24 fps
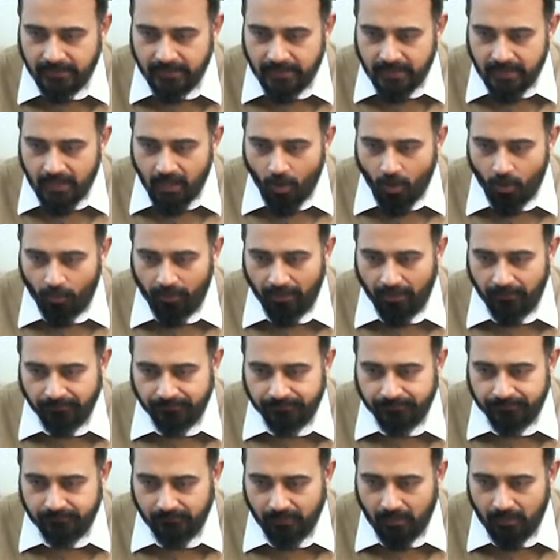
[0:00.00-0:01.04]
Okay.
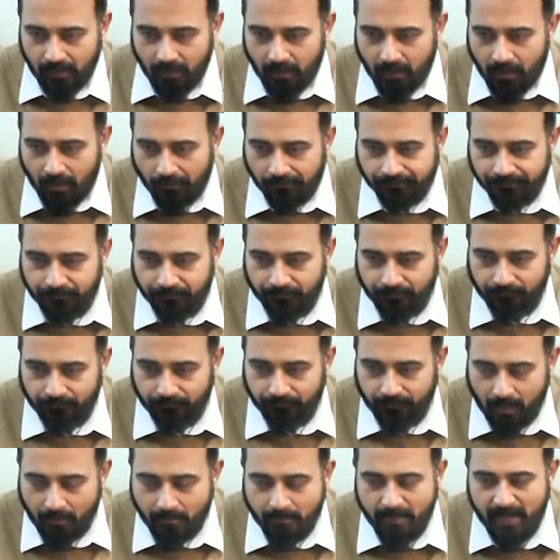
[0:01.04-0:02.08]

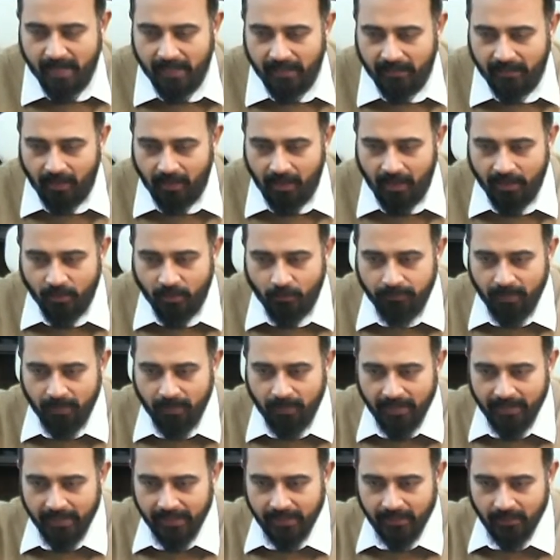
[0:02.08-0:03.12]
Mihir, are you
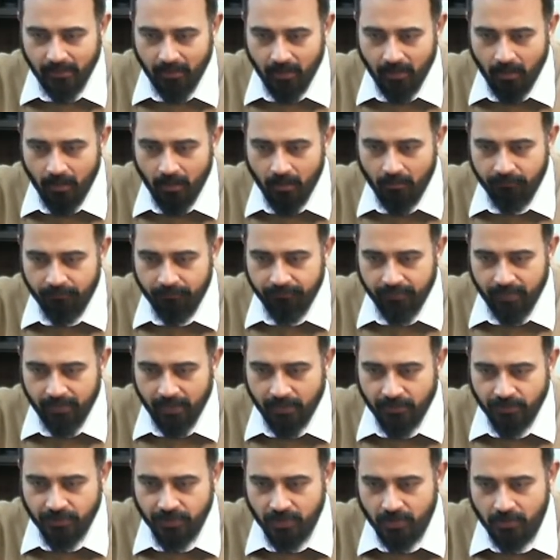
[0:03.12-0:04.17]
planning a
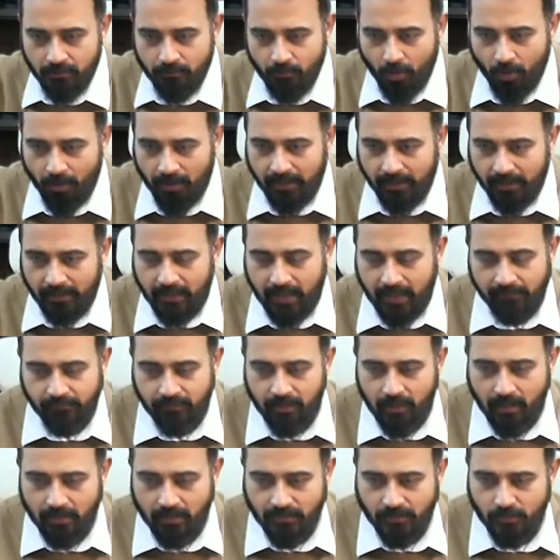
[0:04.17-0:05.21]
financial modeling live
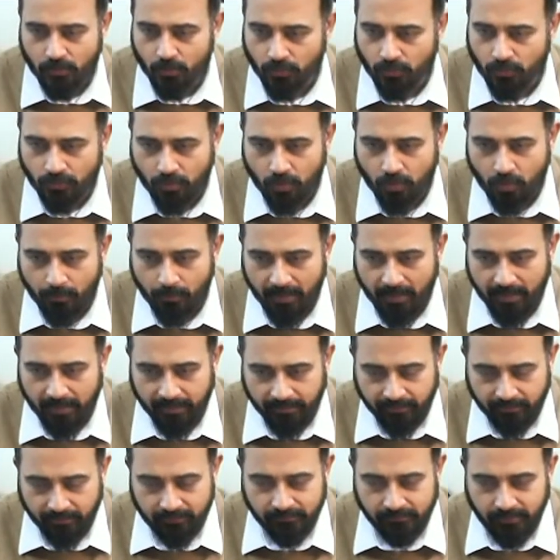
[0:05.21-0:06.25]
class soon? No, Mihir.